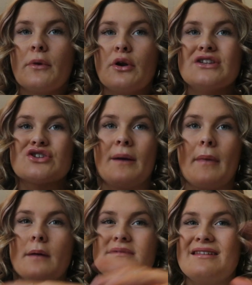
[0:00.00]
me on Instagram,
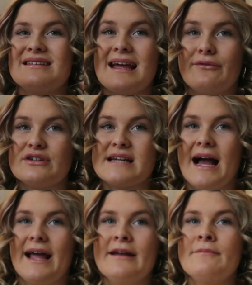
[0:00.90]
I update this every
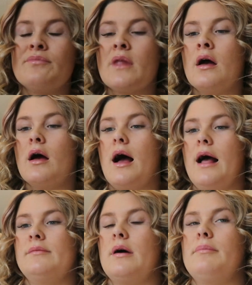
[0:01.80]
day.
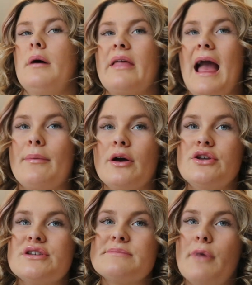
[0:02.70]
But the app I
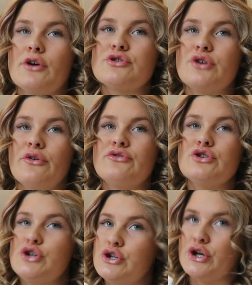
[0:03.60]
use is Microsoft
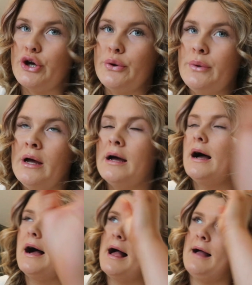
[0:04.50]
To Do
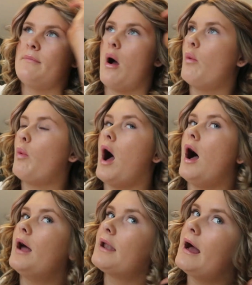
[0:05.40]

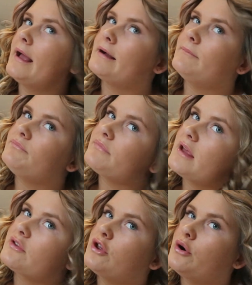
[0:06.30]
Word. Like,
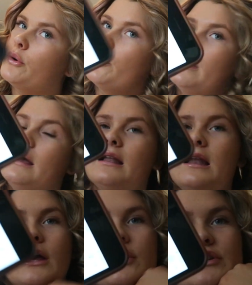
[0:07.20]
it's cool.
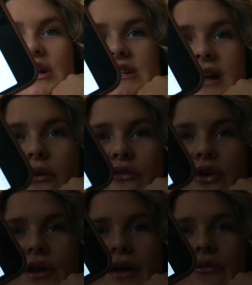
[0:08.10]
Like, you can change out the
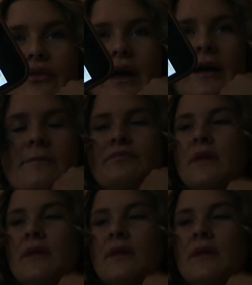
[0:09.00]
font and everything.